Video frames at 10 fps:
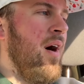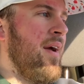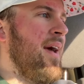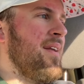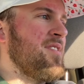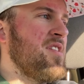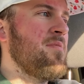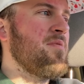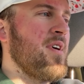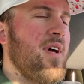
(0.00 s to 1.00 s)
Again, it
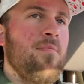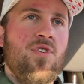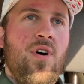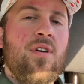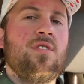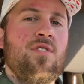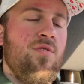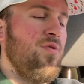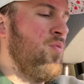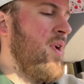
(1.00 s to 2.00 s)
seems like I'm talking
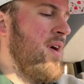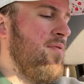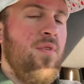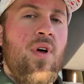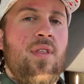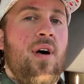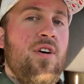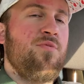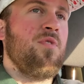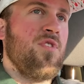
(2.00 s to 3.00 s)
to the wife and the
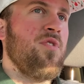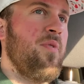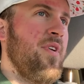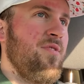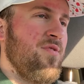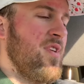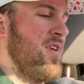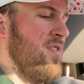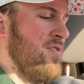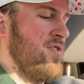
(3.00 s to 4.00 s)
husband's the one who's
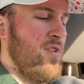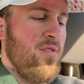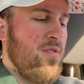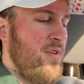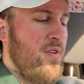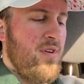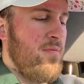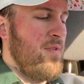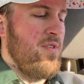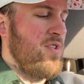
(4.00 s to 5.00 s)
here, so it
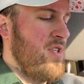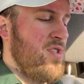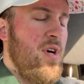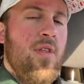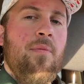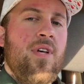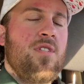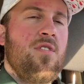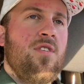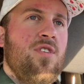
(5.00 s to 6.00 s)
could be she saw the
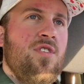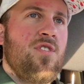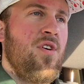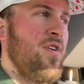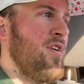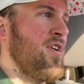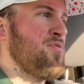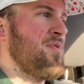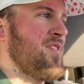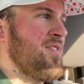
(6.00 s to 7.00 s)
message and she's calling her
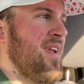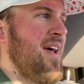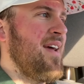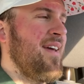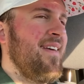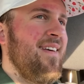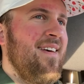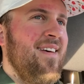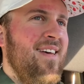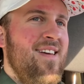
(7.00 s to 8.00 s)
husband going, hey,
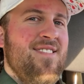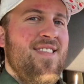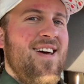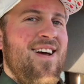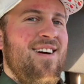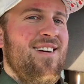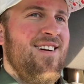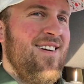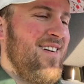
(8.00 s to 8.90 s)
he's there.